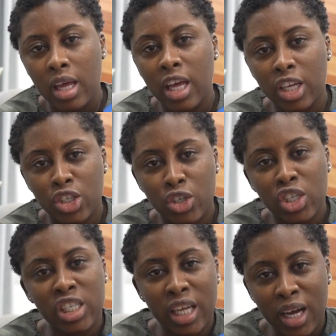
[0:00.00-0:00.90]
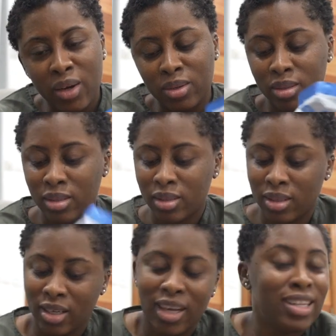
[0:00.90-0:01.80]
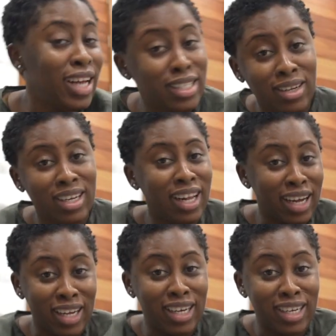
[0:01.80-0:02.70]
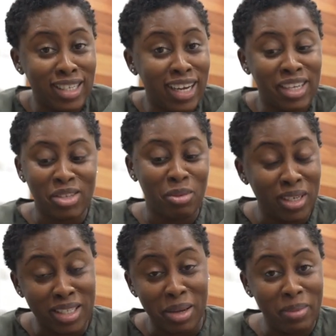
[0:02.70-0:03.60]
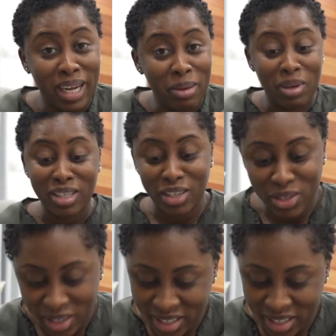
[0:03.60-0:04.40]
Get yours now. That sounded like an ad. Like, nobody sent me that message.